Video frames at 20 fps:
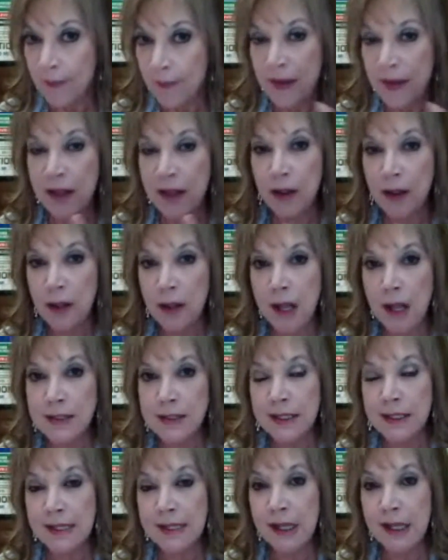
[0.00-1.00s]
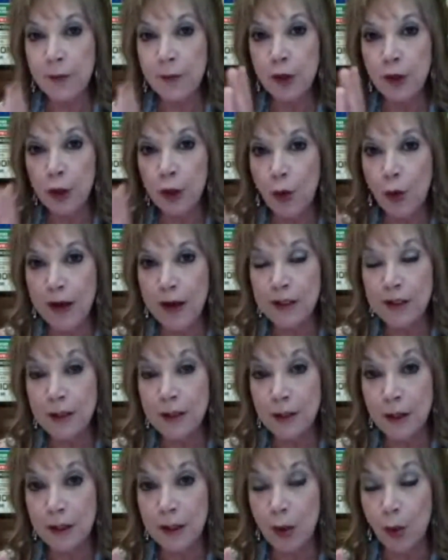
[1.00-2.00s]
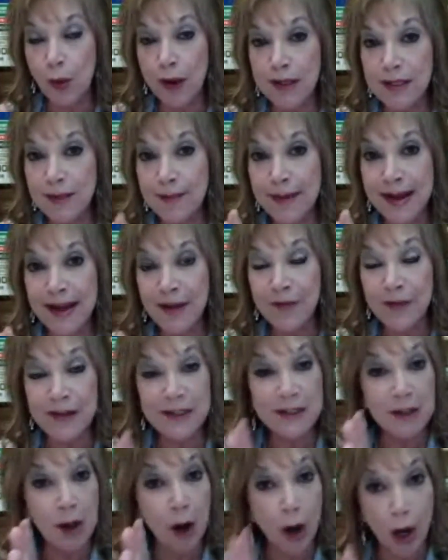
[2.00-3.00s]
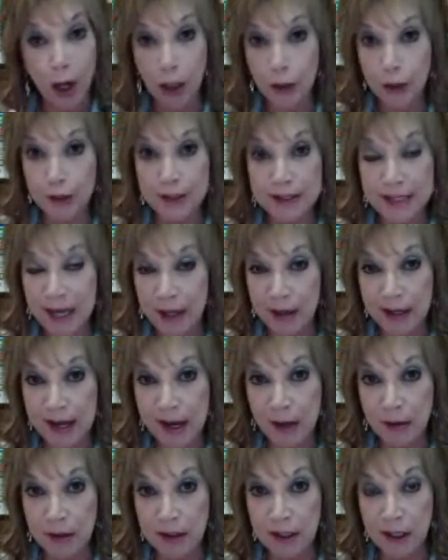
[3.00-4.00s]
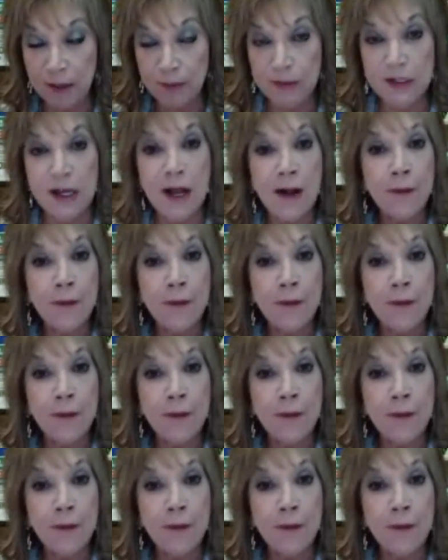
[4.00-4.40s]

In the clock technique, you're going to learn a way to manifest all your desired outcomes